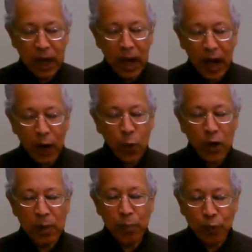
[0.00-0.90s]
I
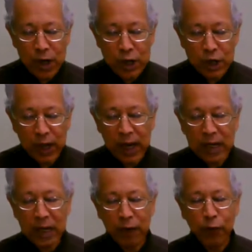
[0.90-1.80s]
would
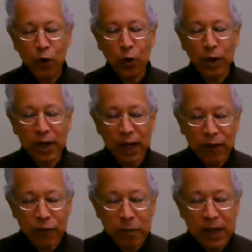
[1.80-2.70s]
appreciate if you could
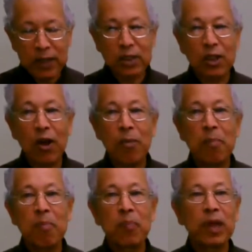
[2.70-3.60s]
give me
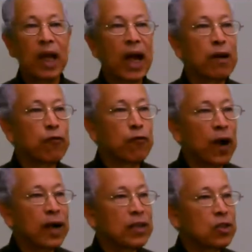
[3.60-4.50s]
some
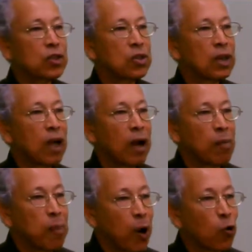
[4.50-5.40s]
advice
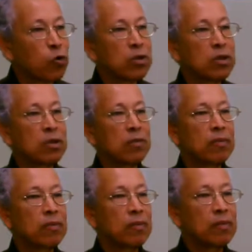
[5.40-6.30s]
about.
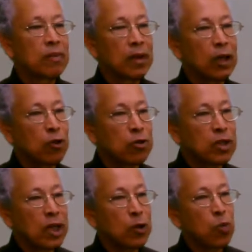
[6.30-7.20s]
You
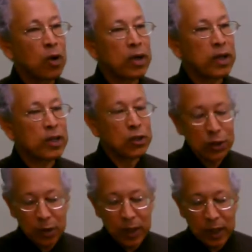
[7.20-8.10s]
state what it is
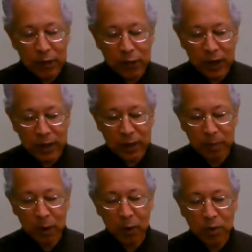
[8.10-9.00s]
you need advice
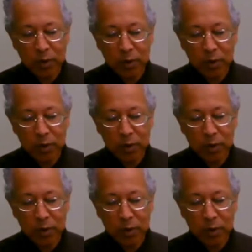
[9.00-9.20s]
about.